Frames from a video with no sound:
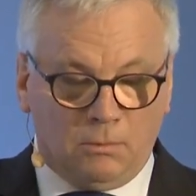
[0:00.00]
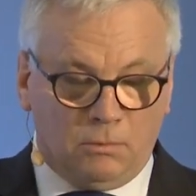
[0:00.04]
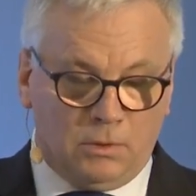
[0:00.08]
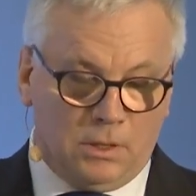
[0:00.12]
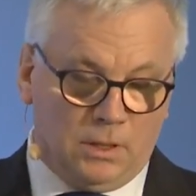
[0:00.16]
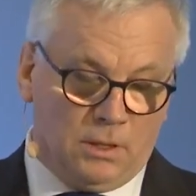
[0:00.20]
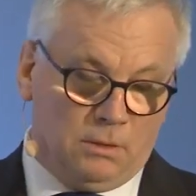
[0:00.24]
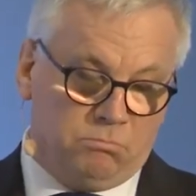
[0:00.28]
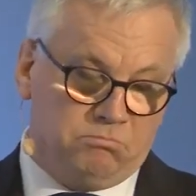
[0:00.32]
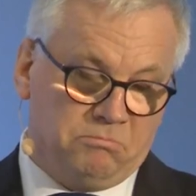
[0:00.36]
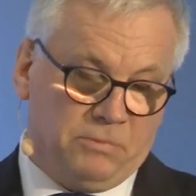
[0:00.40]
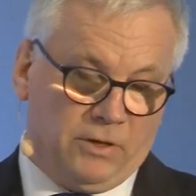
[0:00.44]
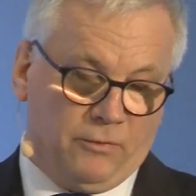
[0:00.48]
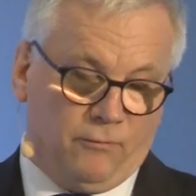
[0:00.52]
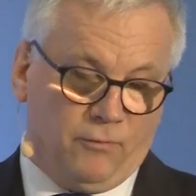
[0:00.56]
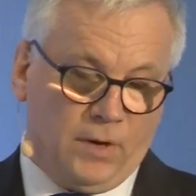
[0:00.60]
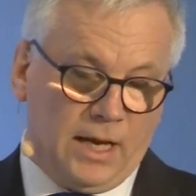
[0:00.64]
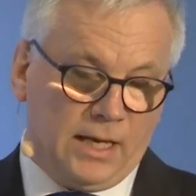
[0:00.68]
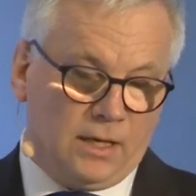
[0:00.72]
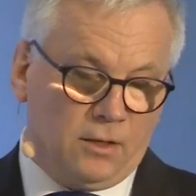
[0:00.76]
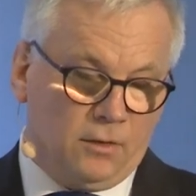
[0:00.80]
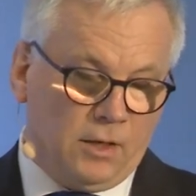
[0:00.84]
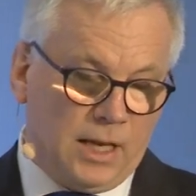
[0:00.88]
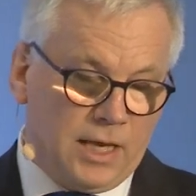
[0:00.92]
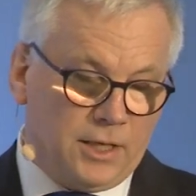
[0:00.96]
Well, a
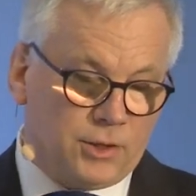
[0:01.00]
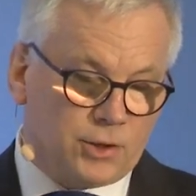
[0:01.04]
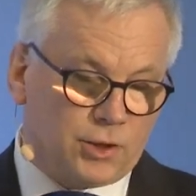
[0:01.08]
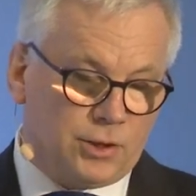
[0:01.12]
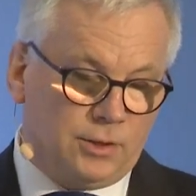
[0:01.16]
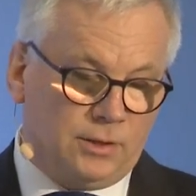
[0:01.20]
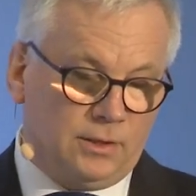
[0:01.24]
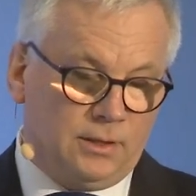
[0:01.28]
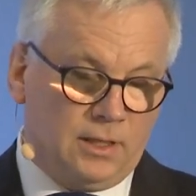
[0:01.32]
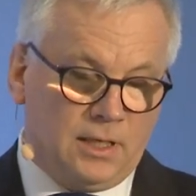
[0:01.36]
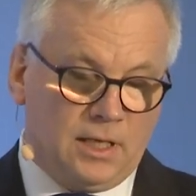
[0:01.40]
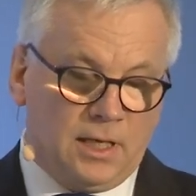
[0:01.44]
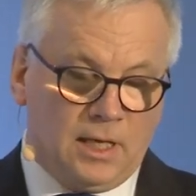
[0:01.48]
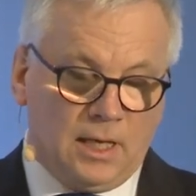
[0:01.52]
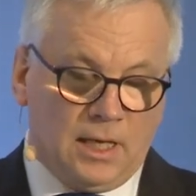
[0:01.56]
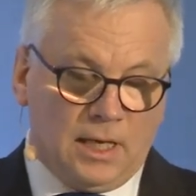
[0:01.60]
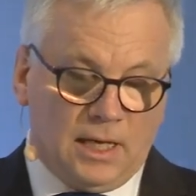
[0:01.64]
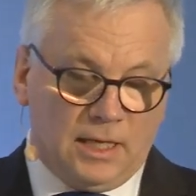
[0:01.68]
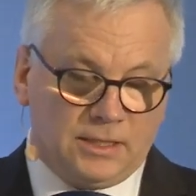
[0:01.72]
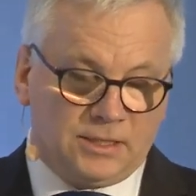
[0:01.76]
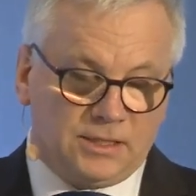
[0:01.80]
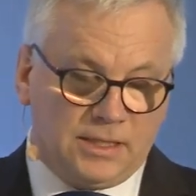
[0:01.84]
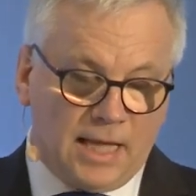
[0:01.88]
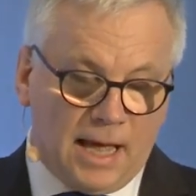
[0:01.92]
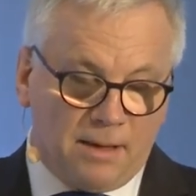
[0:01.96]
regulation
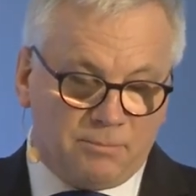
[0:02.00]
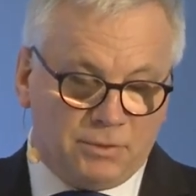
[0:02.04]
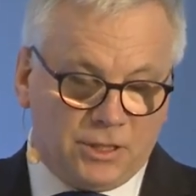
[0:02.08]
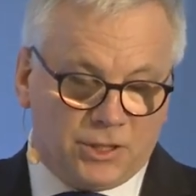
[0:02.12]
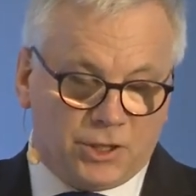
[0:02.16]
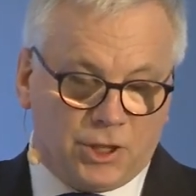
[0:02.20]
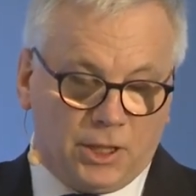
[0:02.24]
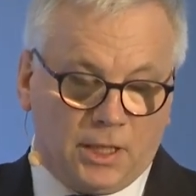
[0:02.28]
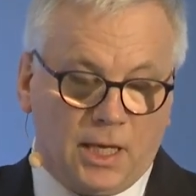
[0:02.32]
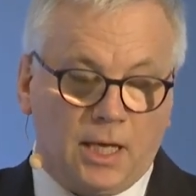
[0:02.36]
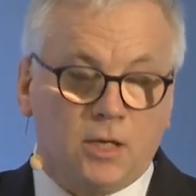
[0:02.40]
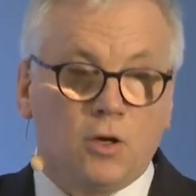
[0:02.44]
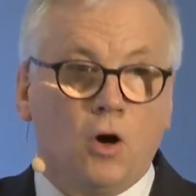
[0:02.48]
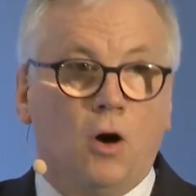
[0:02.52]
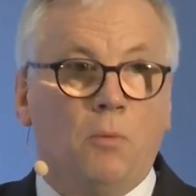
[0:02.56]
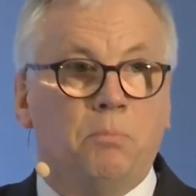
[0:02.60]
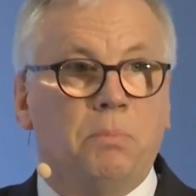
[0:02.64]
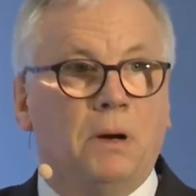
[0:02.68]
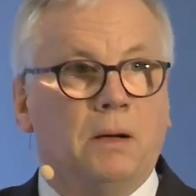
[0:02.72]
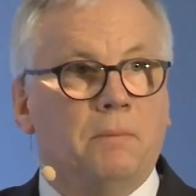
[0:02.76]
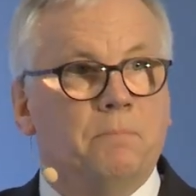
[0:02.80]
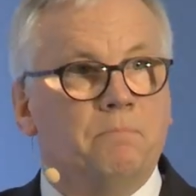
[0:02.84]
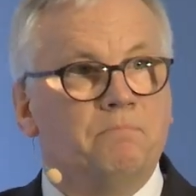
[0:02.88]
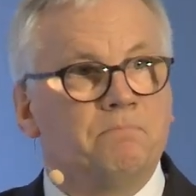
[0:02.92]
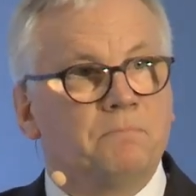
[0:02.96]
establishing
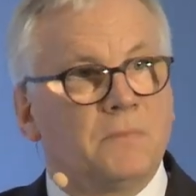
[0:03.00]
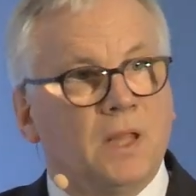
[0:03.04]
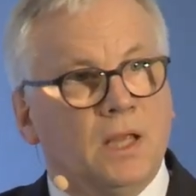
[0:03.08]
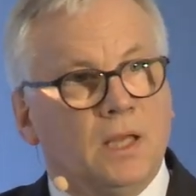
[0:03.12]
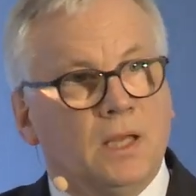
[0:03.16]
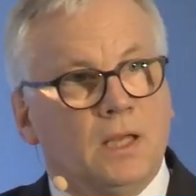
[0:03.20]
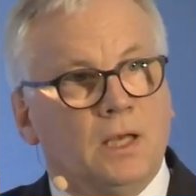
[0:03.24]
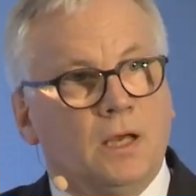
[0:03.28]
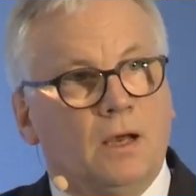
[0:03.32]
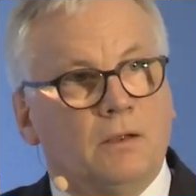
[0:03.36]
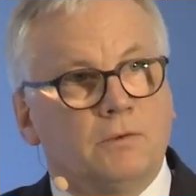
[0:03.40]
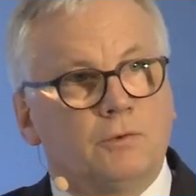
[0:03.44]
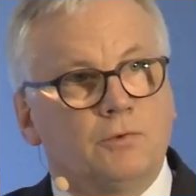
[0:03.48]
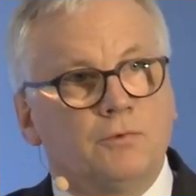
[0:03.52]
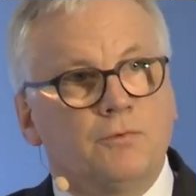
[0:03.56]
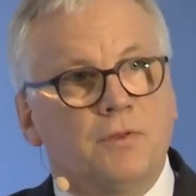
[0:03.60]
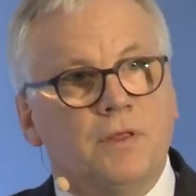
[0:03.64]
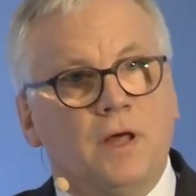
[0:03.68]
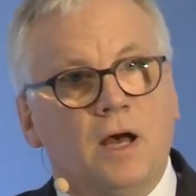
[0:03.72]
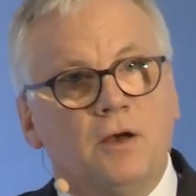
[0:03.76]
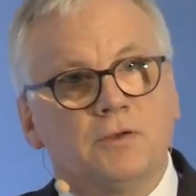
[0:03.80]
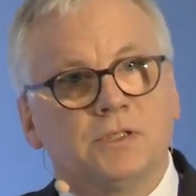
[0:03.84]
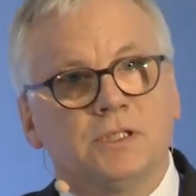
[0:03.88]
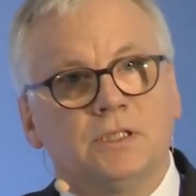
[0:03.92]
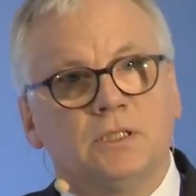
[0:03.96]
EIOPA,
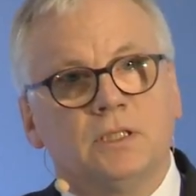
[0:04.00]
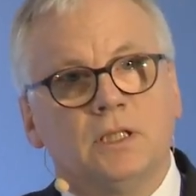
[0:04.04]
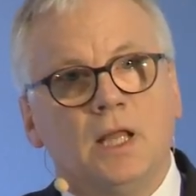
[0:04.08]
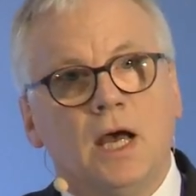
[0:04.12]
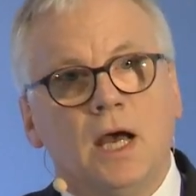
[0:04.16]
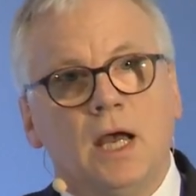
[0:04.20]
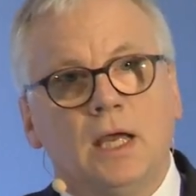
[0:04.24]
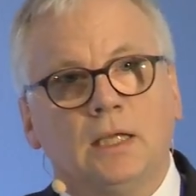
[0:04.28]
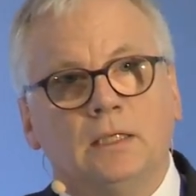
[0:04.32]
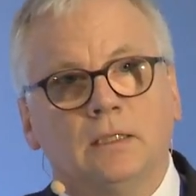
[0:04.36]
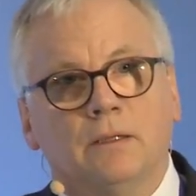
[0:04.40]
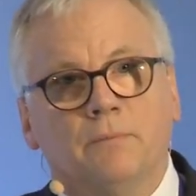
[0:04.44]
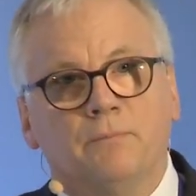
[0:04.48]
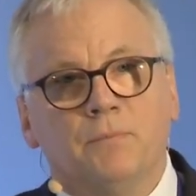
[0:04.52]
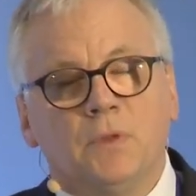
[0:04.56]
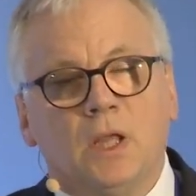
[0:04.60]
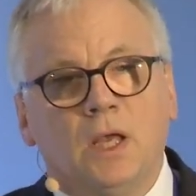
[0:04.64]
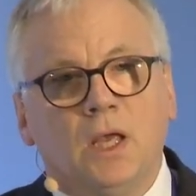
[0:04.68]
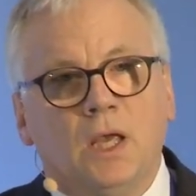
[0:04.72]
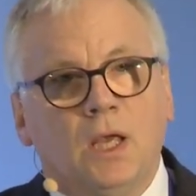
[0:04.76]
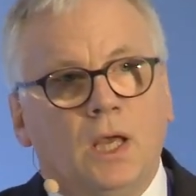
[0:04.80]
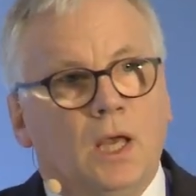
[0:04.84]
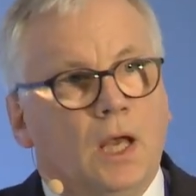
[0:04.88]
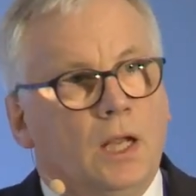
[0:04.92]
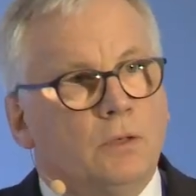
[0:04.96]
2009.
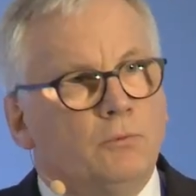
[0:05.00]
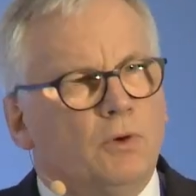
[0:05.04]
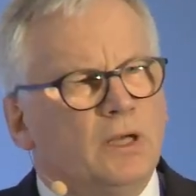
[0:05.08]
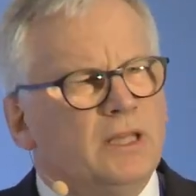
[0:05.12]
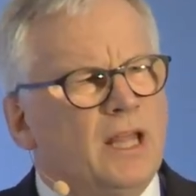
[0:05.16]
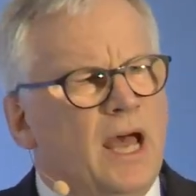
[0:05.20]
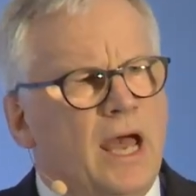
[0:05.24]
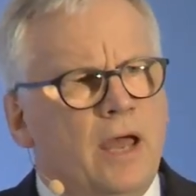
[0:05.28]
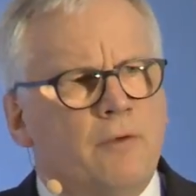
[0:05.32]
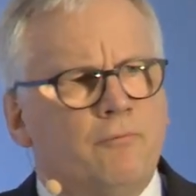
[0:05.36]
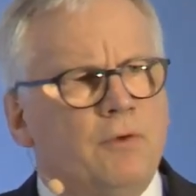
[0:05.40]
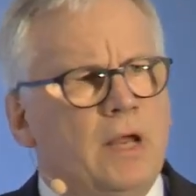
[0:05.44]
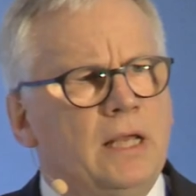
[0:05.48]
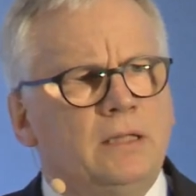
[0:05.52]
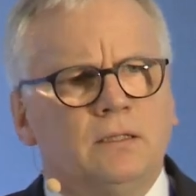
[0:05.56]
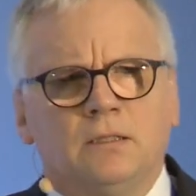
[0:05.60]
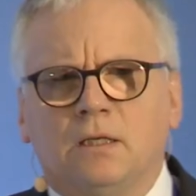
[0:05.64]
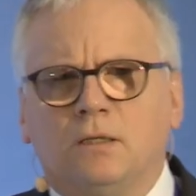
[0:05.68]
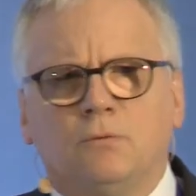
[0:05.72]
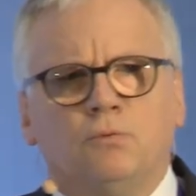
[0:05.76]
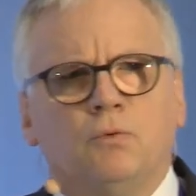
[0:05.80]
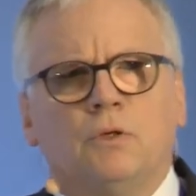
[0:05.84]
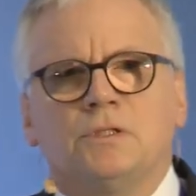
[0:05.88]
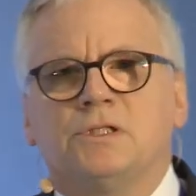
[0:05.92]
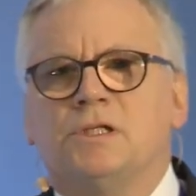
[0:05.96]
And what I read,
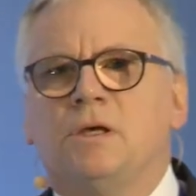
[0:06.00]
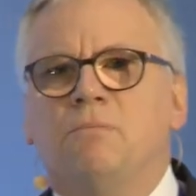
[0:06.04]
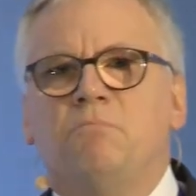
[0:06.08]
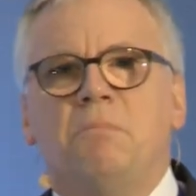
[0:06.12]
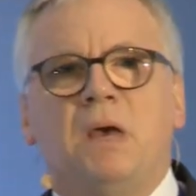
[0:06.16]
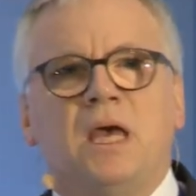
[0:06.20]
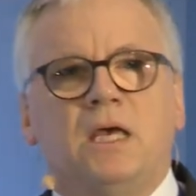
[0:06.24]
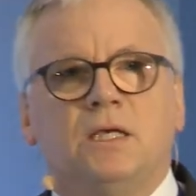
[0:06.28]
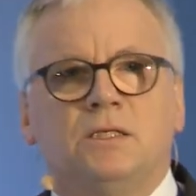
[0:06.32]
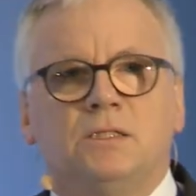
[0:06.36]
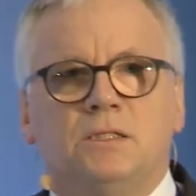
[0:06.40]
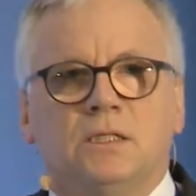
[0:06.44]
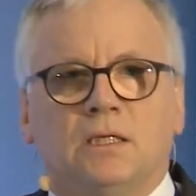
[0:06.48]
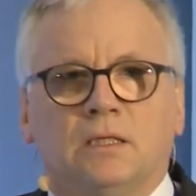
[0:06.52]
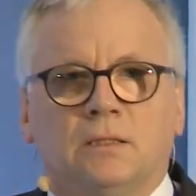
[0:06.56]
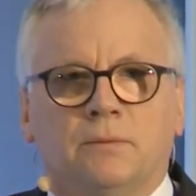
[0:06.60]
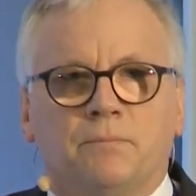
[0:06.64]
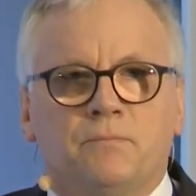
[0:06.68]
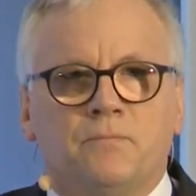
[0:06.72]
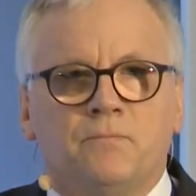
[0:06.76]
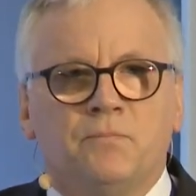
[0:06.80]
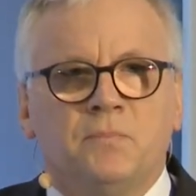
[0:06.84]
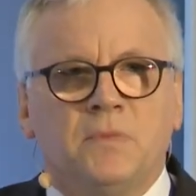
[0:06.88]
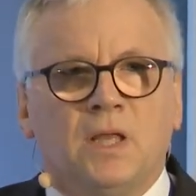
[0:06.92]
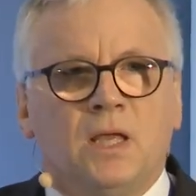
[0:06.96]
it was amazing.